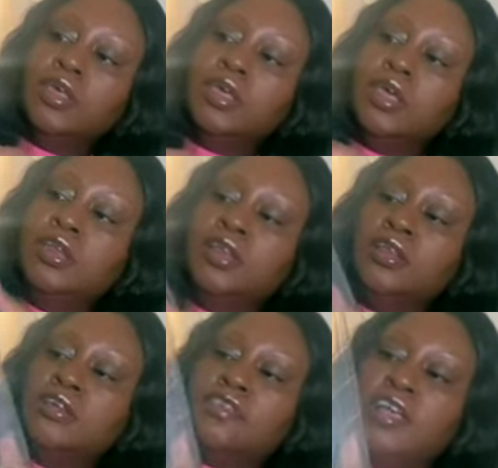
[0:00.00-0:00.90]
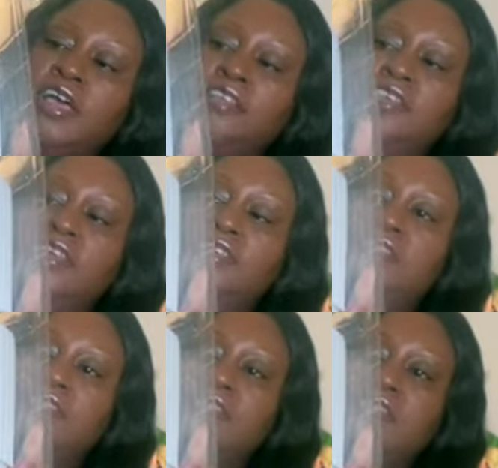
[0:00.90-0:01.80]
And it looks like
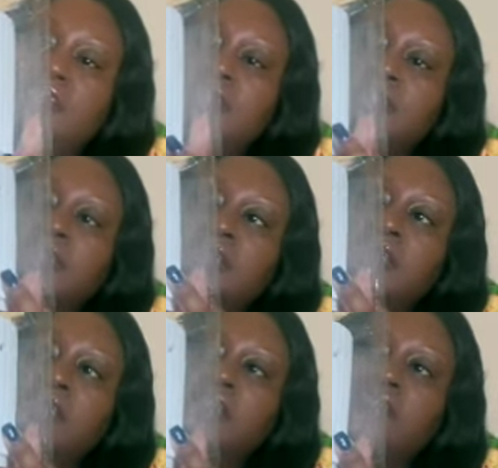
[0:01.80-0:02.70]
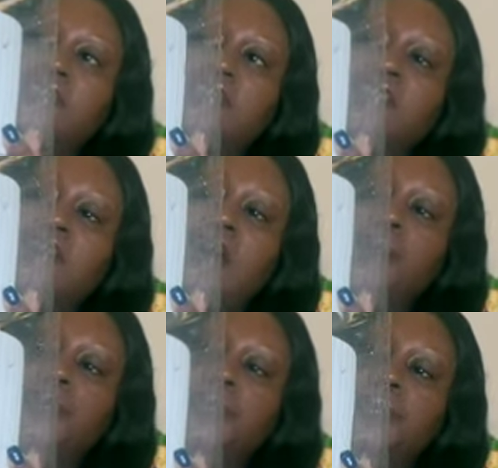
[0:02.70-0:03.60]
this. This is the top
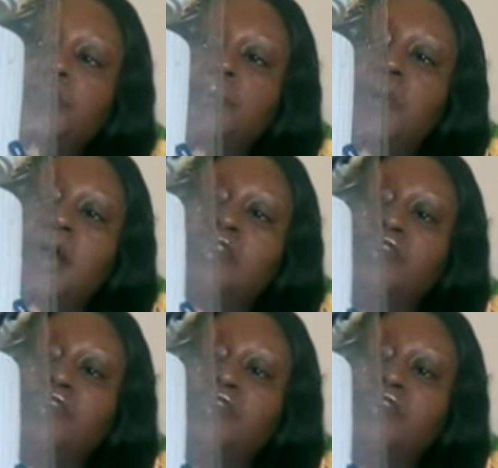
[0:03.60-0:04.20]
where you put the wax.